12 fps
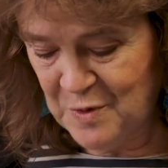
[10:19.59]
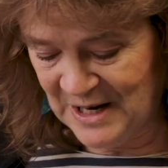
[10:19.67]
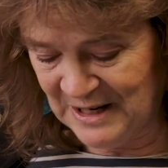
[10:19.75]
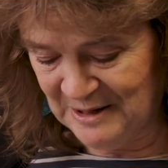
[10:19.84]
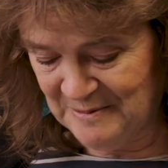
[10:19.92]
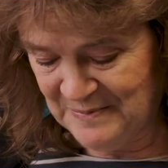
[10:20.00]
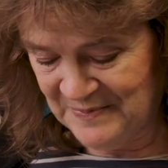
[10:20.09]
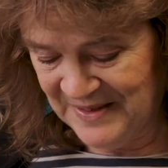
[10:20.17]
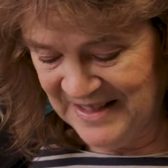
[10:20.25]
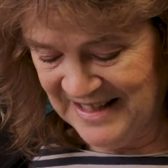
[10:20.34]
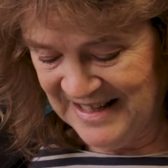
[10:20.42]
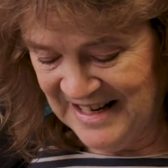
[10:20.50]
will
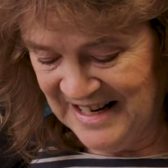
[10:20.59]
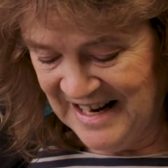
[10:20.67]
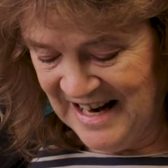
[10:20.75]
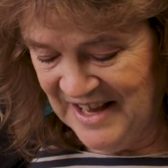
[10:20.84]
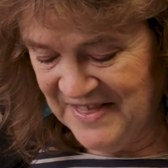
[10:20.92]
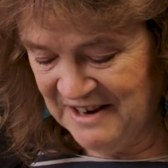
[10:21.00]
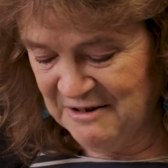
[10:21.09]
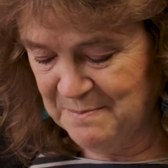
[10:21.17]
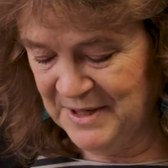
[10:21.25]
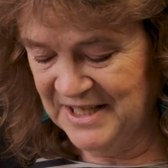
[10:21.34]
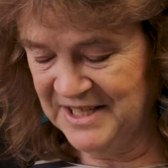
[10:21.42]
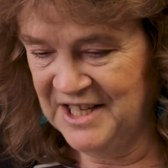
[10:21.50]
and their
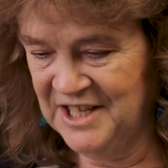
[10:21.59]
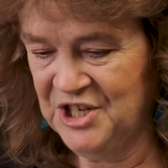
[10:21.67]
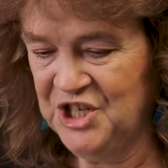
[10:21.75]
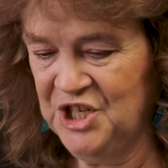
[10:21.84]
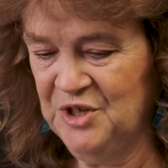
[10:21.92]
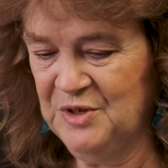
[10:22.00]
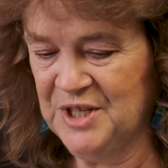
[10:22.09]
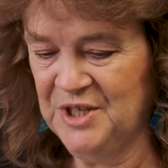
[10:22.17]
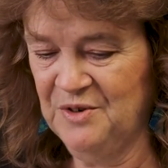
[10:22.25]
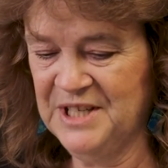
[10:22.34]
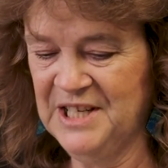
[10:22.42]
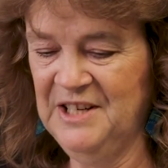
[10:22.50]
ability to choose
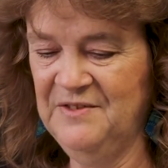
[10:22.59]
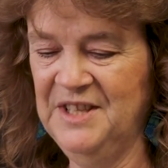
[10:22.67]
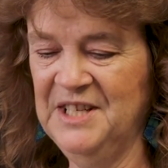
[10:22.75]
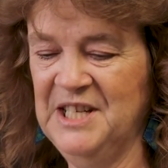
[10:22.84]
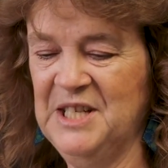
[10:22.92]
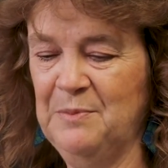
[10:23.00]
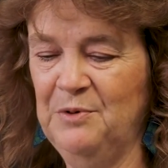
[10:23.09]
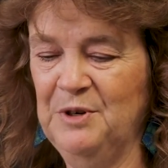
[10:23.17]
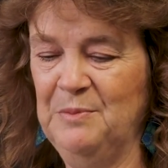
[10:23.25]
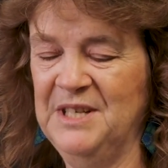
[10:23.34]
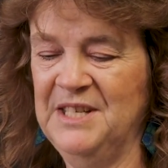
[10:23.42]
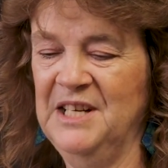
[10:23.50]
not to live in the
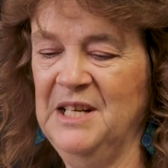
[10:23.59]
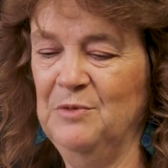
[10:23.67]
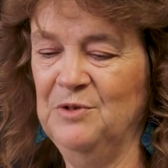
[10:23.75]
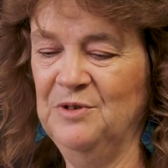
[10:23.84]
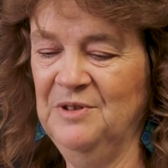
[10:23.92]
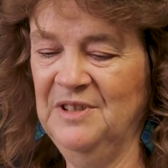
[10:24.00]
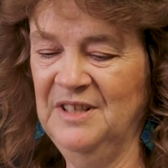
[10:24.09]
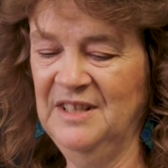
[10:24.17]
disappointment anymore,